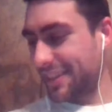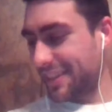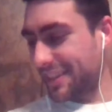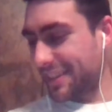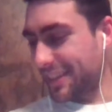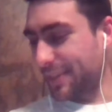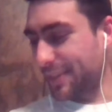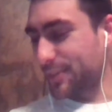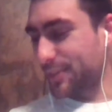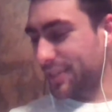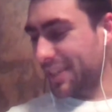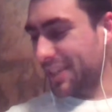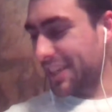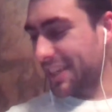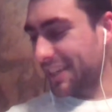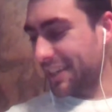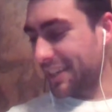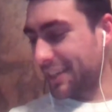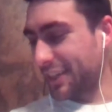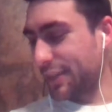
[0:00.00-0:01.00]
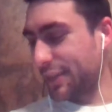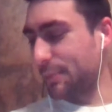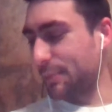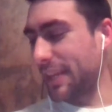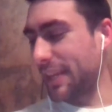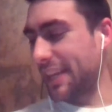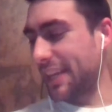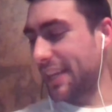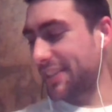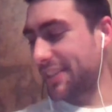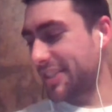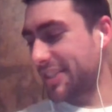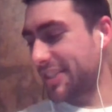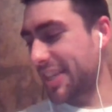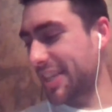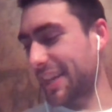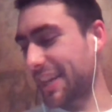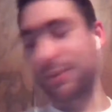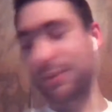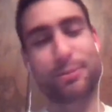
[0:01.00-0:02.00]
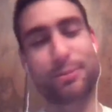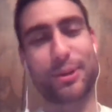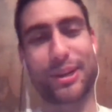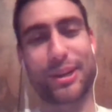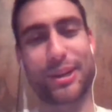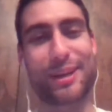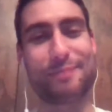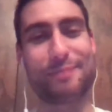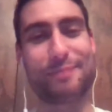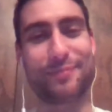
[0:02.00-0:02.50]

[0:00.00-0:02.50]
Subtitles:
That was going to be a stat I would bring up